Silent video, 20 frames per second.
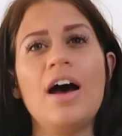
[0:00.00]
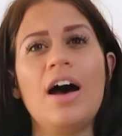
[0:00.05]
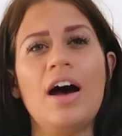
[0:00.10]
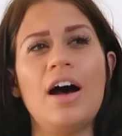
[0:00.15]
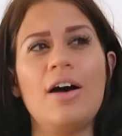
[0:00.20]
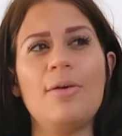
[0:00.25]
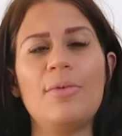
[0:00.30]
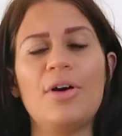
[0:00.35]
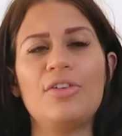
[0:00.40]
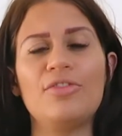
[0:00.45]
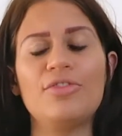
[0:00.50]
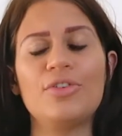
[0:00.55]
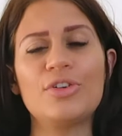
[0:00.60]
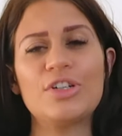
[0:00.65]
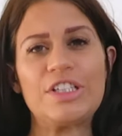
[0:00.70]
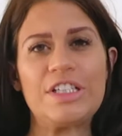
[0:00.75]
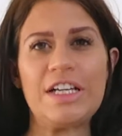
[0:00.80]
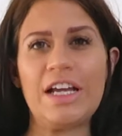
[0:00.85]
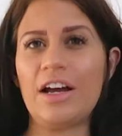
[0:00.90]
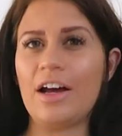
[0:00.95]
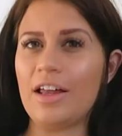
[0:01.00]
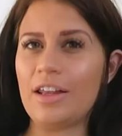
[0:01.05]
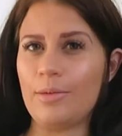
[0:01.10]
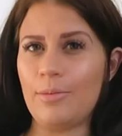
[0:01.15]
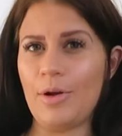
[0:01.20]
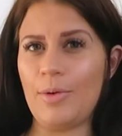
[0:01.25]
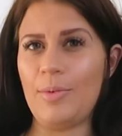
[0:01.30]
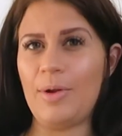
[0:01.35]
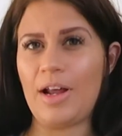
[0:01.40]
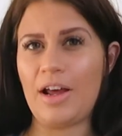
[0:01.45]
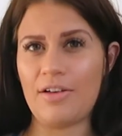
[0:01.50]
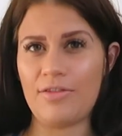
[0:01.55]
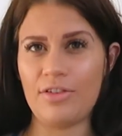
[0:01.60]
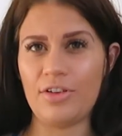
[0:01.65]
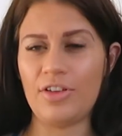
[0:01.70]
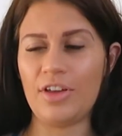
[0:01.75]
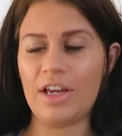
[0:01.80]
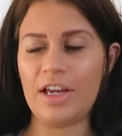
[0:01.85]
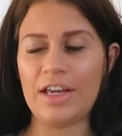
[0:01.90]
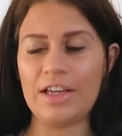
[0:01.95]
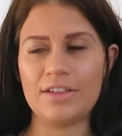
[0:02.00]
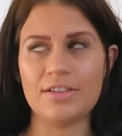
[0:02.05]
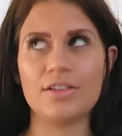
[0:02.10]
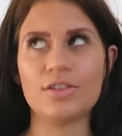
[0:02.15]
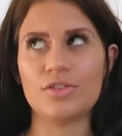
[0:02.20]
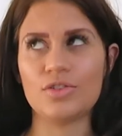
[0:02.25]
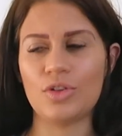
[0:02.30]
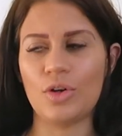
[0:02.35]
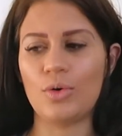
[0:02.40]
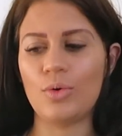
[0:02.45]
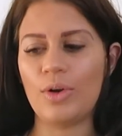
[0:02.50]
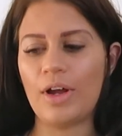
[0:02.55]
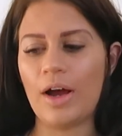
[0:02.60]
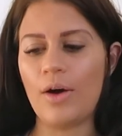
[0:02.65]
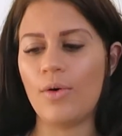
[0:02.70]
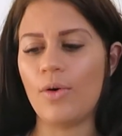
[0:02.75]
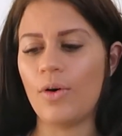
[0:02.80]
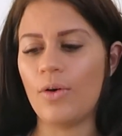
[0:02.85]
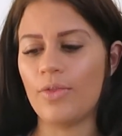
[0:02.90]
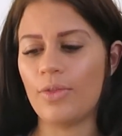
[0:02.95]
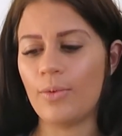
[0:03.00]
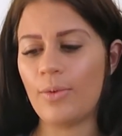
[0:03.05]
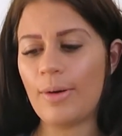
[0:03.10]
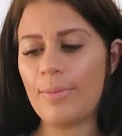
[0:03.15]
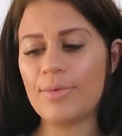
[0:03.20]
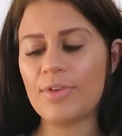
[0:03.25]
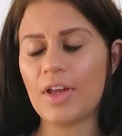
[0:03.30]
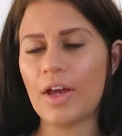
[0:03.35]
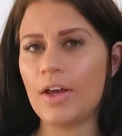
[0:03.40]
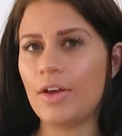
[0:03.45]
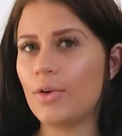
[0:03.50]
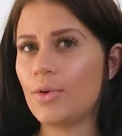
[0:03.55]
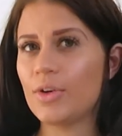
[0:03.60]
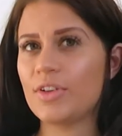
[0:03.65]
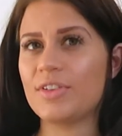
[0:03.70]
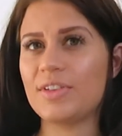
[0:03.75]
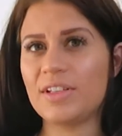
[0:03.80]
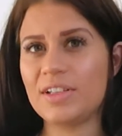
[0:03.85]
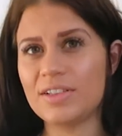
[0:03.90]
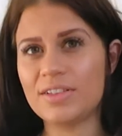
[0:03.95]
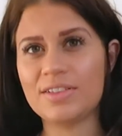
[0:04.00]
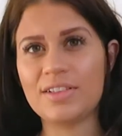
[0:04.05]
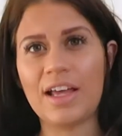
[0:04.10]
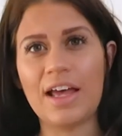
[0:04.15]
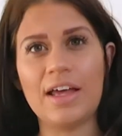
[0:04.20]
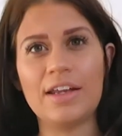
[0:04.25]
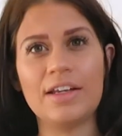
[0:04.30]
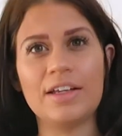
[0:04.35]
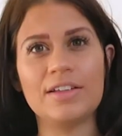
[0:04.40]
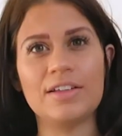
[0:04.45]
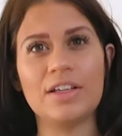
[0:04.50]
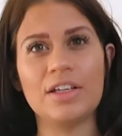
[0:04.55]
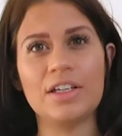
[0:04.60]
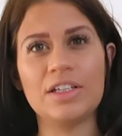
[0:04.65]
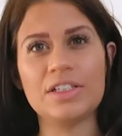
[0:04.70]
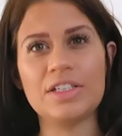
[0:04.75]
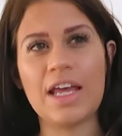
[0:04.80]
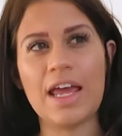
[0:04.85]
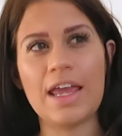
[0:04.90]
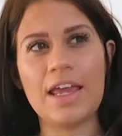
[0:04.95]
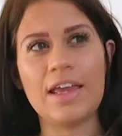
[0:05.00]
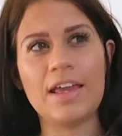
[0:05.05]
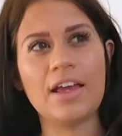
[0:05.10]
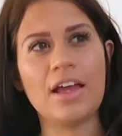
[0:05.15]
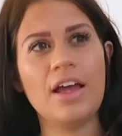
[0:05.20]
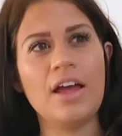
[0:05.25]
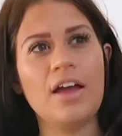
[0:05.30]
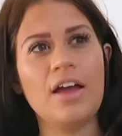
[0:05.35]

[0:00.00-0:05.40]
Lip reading: Unfortunately, at the moment, everything is sold out on the website. Krissy has said it's going to take